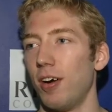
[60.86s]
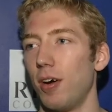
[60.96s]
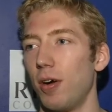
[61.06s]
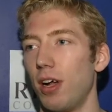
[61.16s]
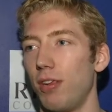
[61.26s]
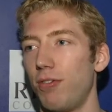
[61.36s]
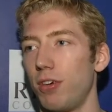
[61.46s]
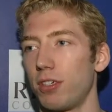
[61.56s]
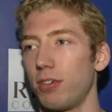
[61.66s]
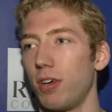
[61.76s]
Well,
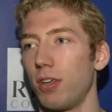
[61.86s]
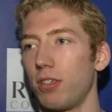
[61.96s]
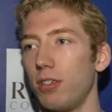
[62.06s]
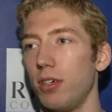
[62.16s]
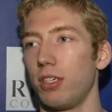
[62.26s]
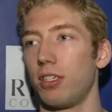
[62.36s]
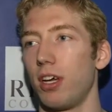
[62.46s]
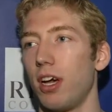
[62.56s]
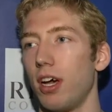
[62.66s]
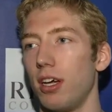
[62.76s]
first of all, Stu is
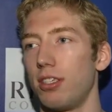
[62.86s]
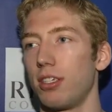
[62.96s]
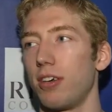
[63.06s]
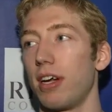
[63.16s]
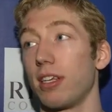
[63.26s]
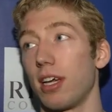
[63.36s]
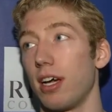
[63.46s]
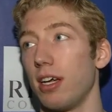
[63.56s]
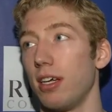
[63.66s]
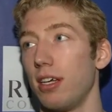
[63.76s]
a great guy.